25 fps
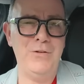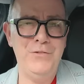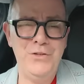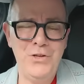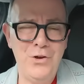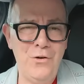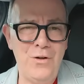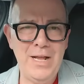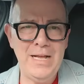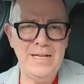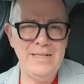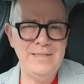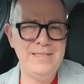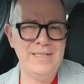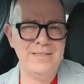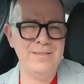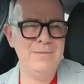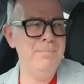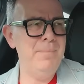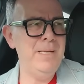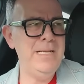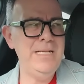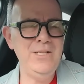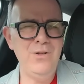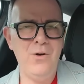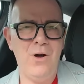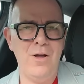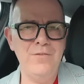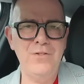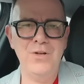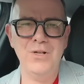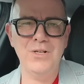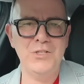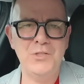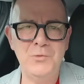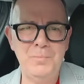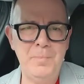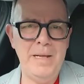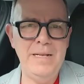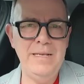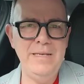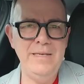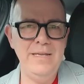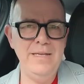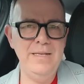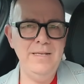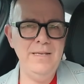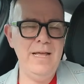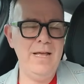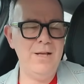I've got it doesn't mean that I've got to
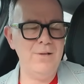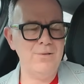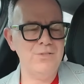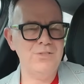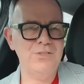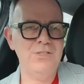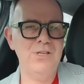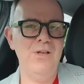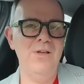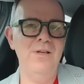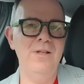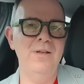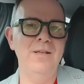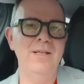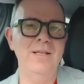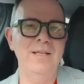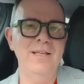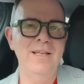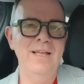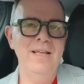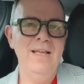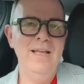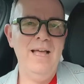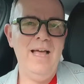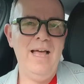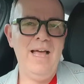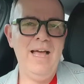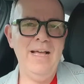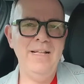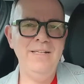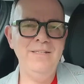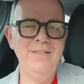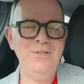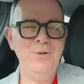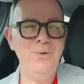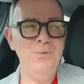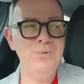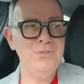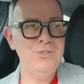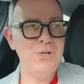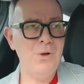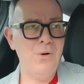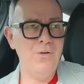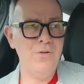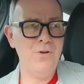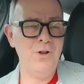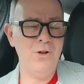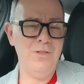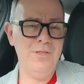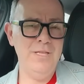spend it now, certainly. And
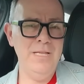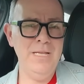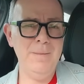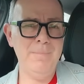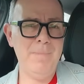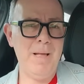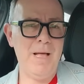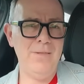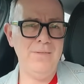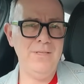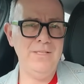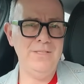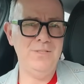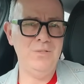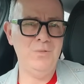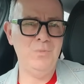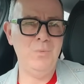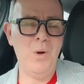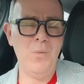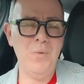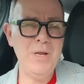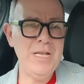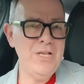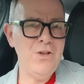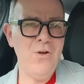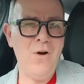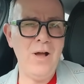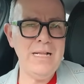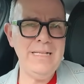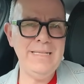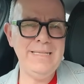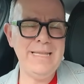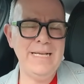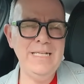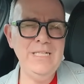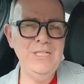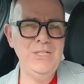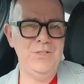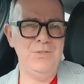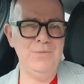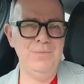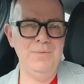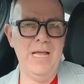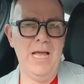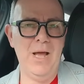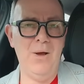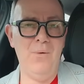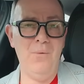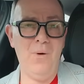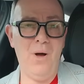also, I've got to think about this as well. In 9 days
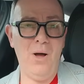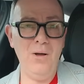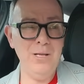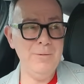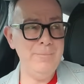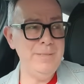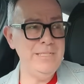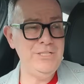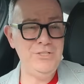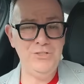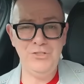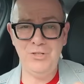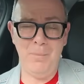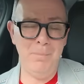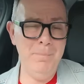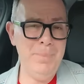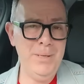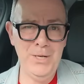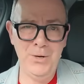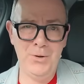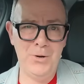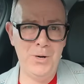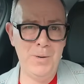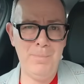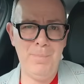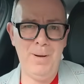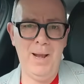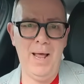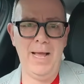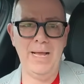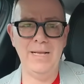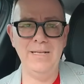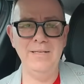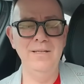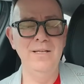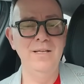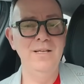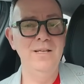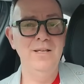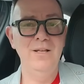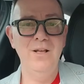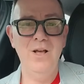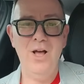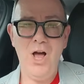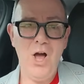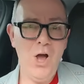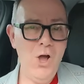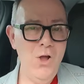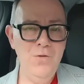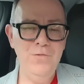from now, I'm going to be jumping on a plane
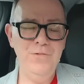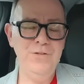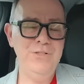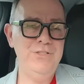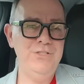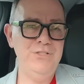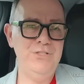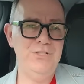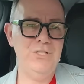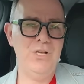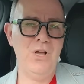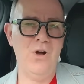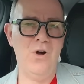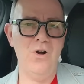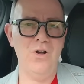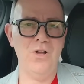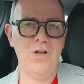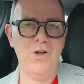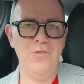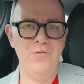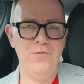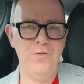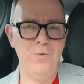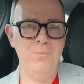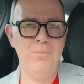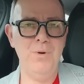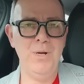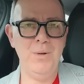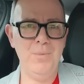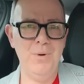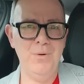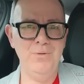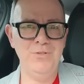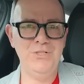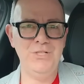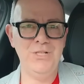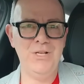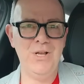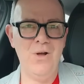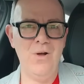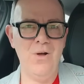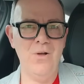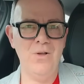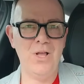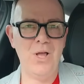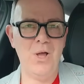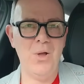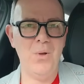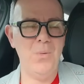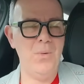over to Chicago for Brickworld
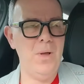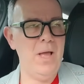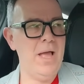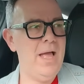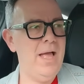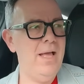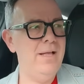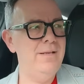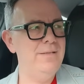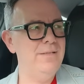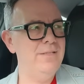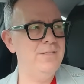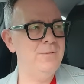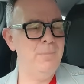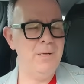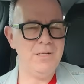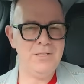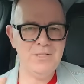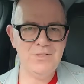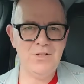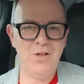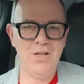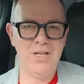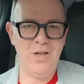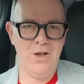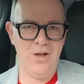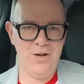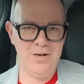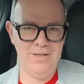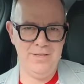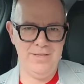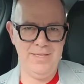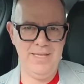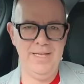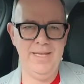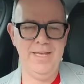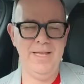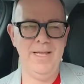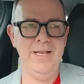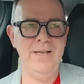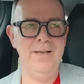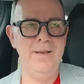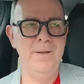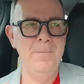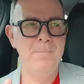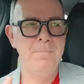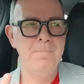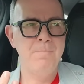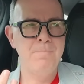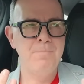Chicago. And as much as I kind of
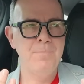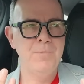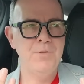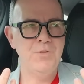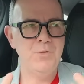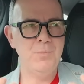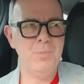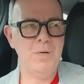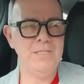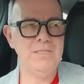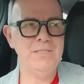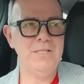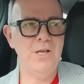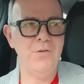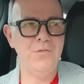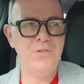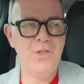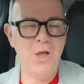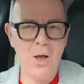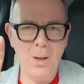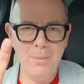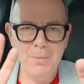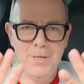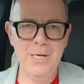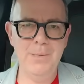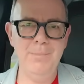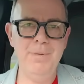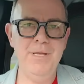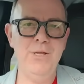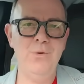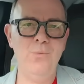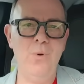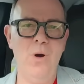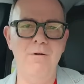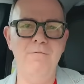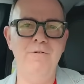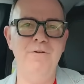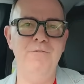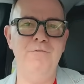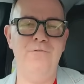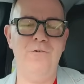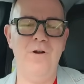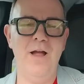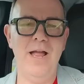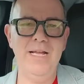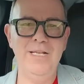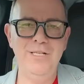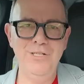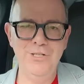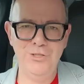thinking to myself that I'm going to be quite
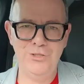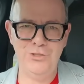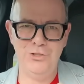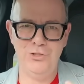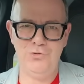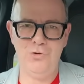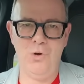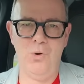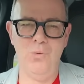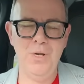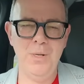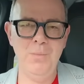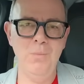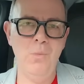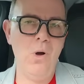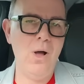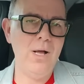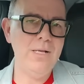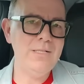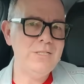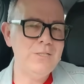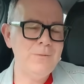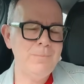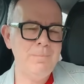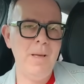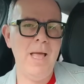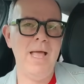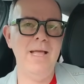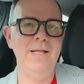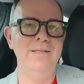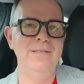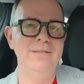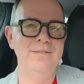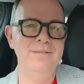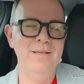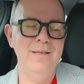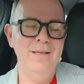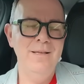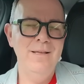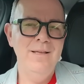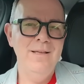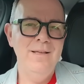refrained and controlled in what I spend,